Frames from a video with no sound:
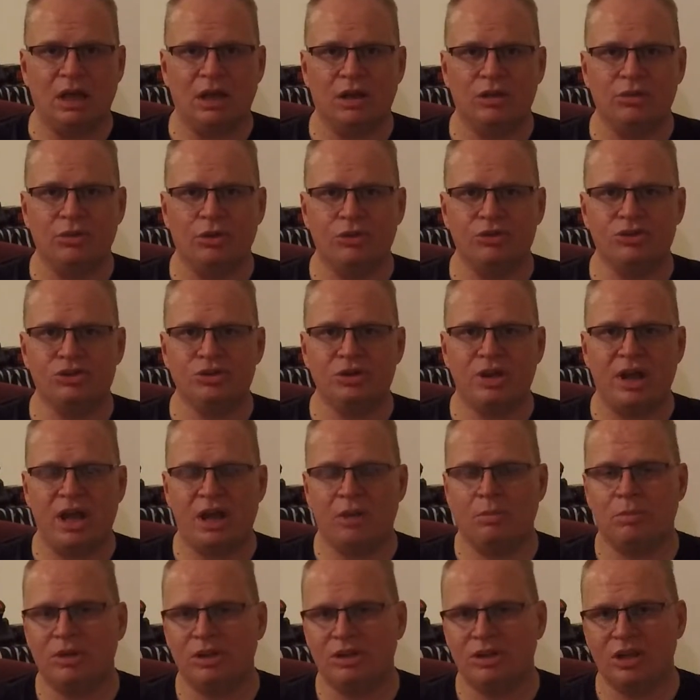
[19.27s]
Those of you that
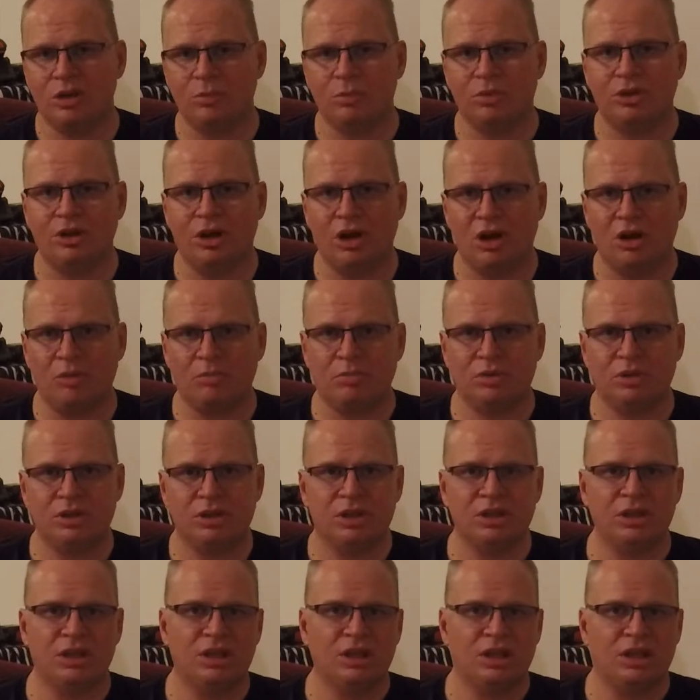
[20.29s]
haven't been keeping up,
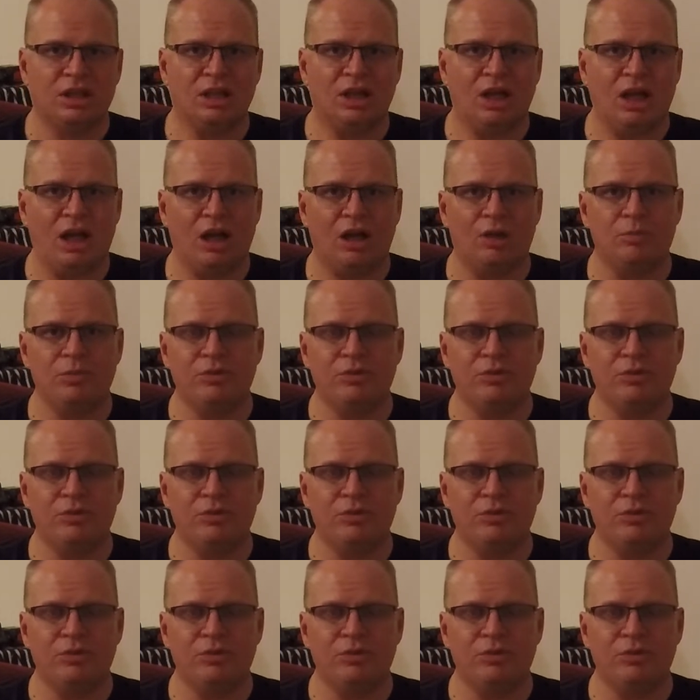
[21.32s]
I've